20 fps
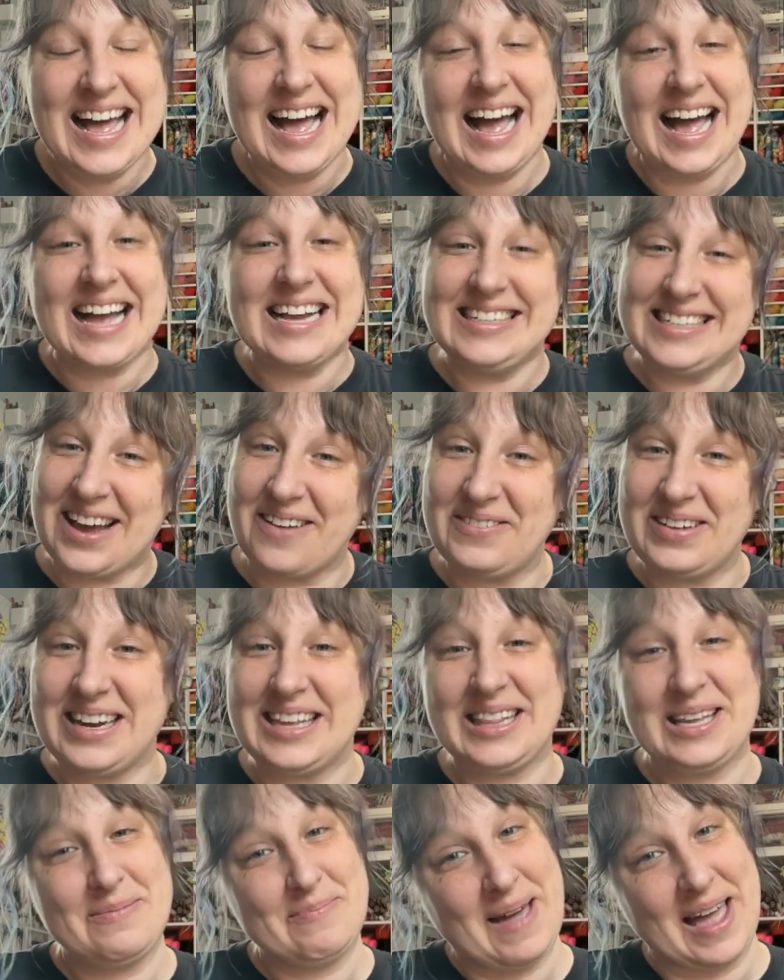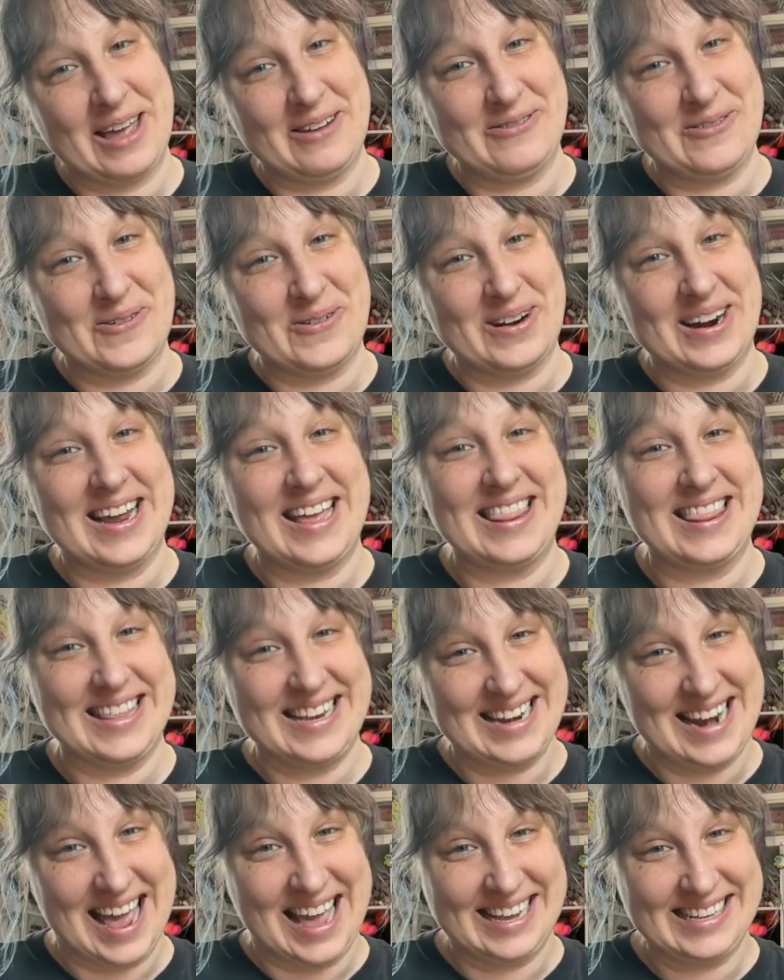I definitely paid for it the
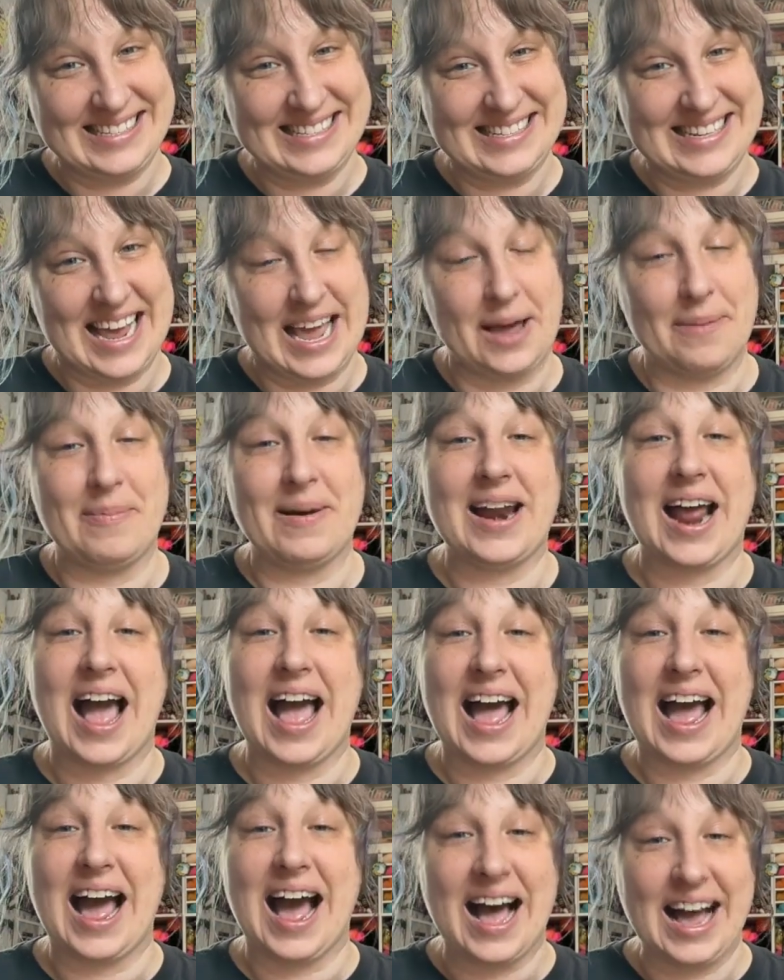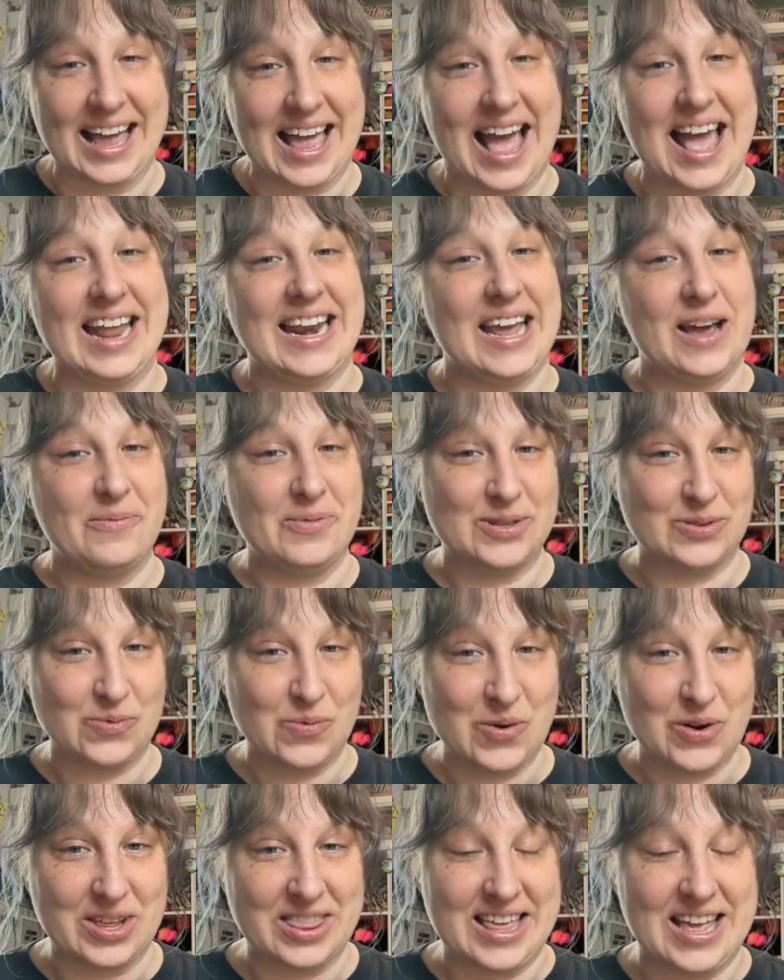next day, but again, it was
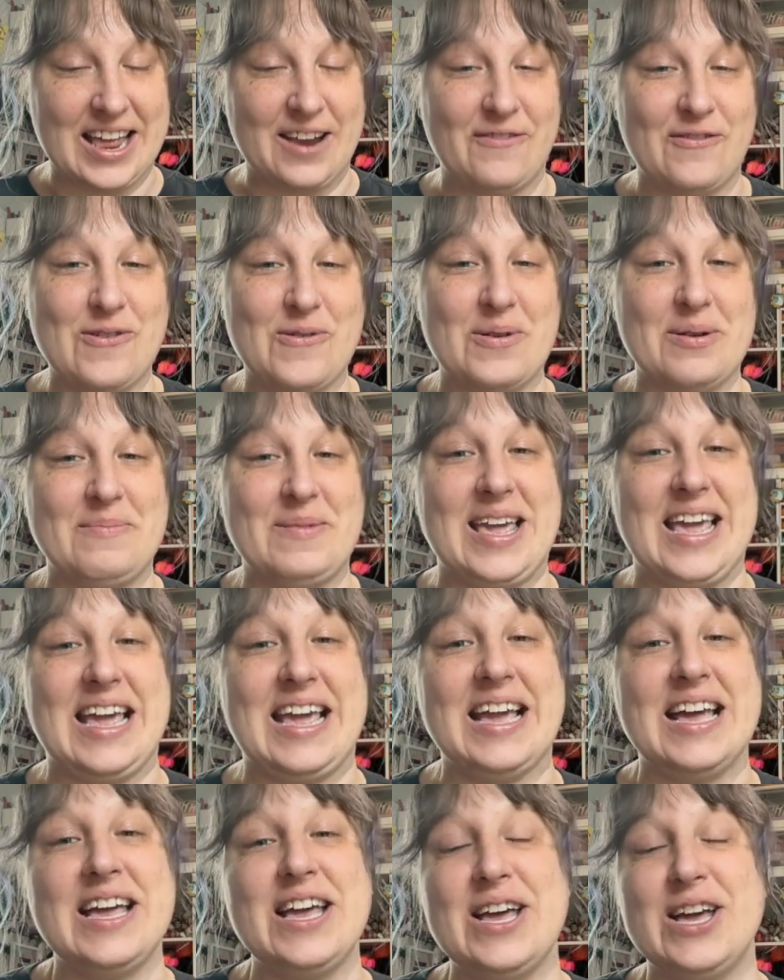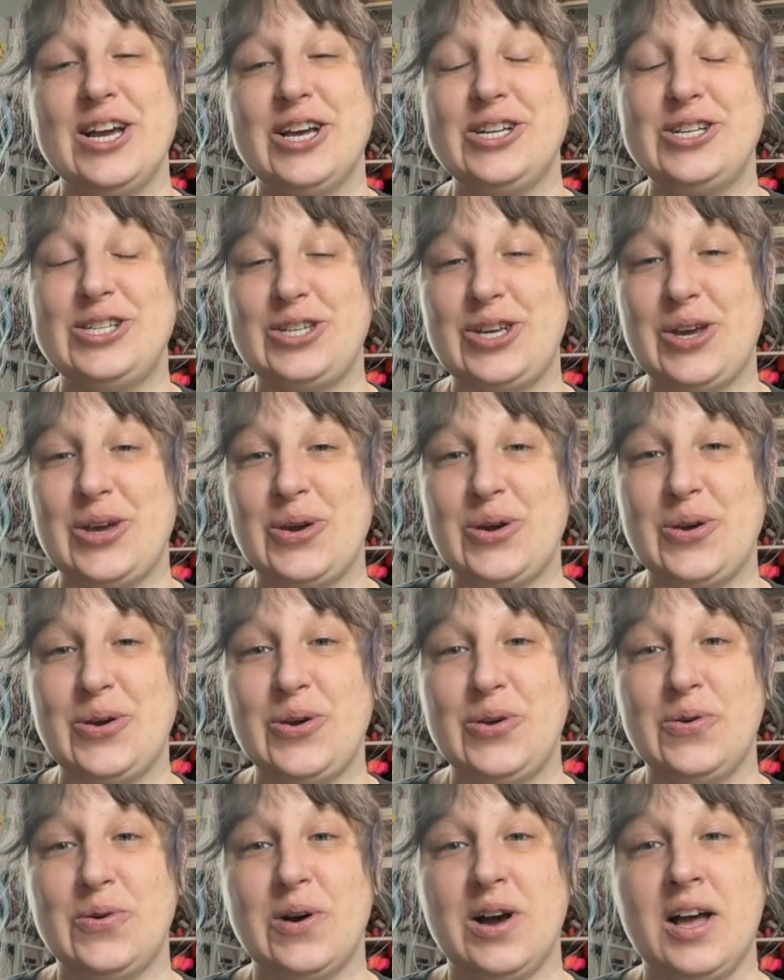worth it for me
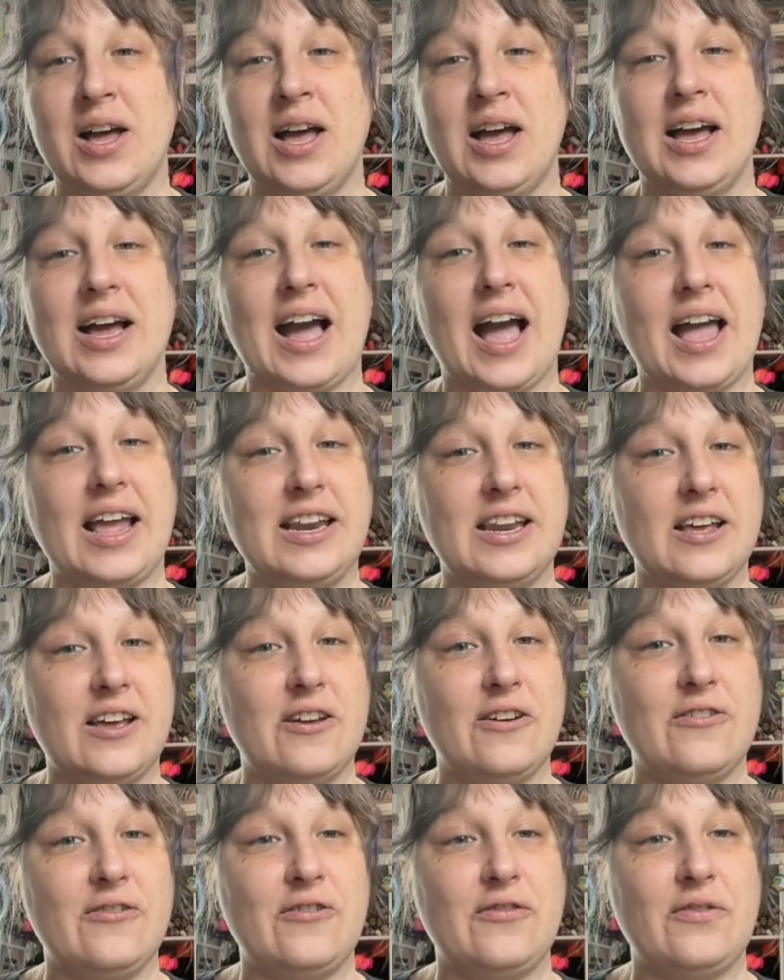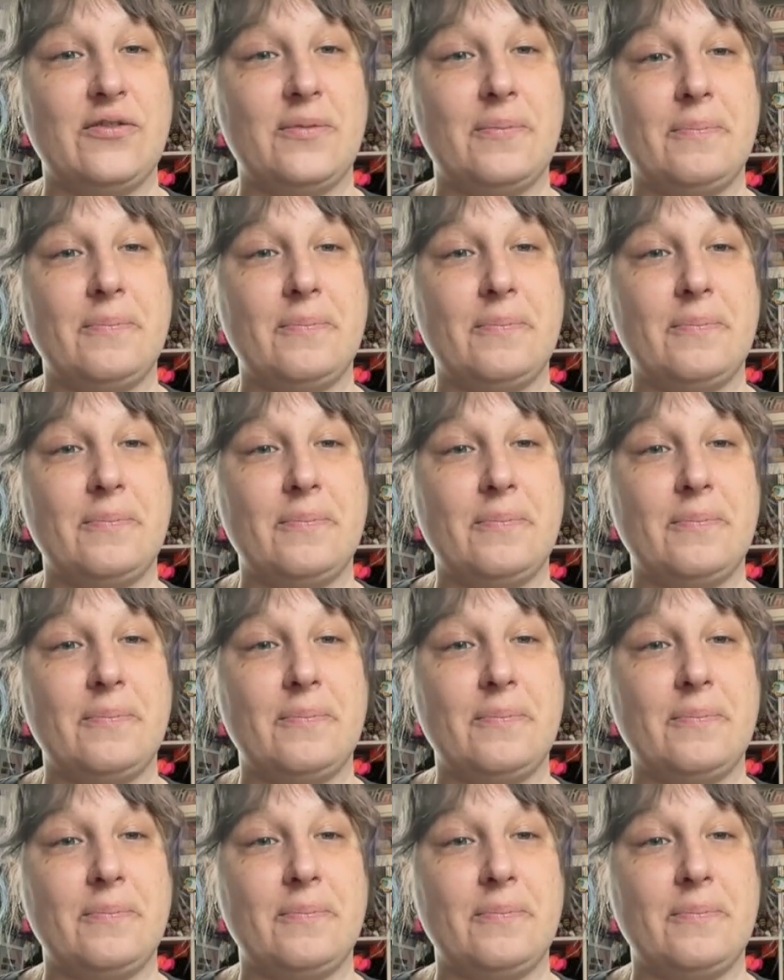to kind of